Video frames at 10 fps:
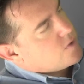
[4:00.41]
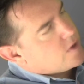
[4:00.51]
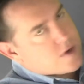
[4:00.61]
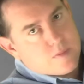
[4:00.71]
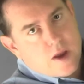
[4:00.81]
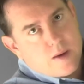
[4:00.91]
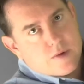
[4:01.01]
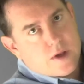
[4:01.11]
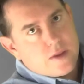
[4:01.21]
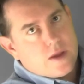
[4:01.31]
to it
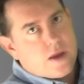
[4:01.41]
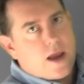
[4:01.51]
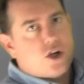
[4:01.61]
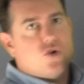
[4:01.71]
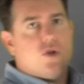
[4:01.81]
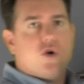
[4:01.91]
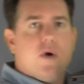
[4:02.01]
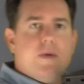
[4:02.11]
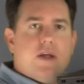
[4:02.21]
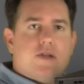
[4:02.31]
sometimes on the actual
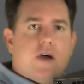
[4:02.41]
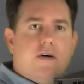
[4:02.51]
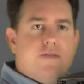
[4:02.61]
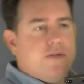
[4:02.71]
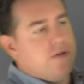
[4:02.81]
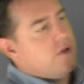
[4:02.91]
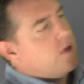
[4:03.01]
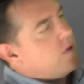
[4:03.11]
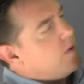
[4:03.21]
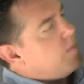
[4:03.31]
equipment itself,
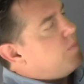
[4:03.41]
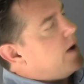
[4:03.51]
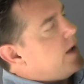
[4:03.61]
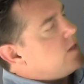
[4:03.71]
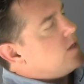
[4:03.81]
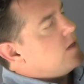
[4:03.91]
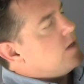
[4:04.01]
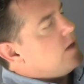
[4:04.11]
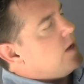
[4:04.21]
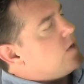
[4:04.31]
but
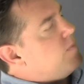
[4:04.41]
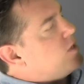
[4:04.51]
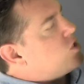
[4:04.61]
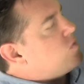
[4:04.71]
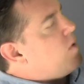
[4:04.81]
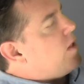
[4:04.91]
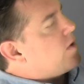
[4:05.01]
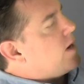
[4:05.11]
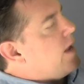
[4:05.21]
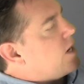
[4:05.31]
it's a much smaller
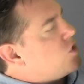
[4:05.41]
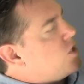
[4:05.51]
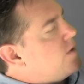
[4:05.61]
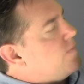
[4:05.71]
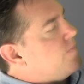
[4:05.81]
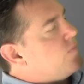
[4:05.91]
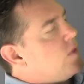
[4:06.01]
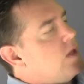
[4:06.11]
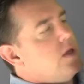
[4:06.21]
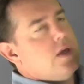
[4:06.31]
connection,
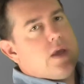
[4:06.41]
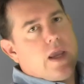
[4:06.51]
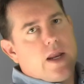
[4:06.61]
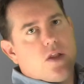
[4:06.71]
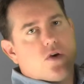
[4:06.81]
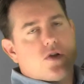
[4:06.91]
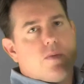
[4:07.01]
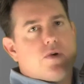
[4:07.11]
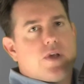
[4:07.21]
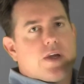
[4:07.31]
and it looks
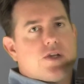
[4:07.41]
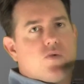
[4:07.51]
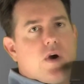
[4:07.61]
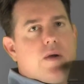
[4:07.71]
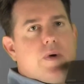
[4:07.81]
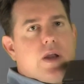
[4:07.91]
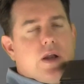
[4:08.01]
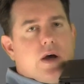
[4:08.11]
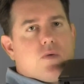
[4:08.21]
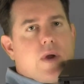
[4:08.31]
almost like a square, but
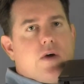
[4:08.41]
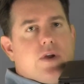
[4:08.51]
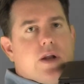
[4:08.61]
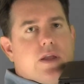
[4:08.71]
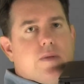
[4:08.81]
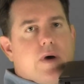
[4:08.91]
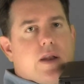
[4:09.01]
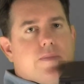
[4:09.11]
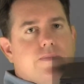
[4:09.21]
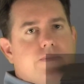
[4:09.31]
rounded on the bottom.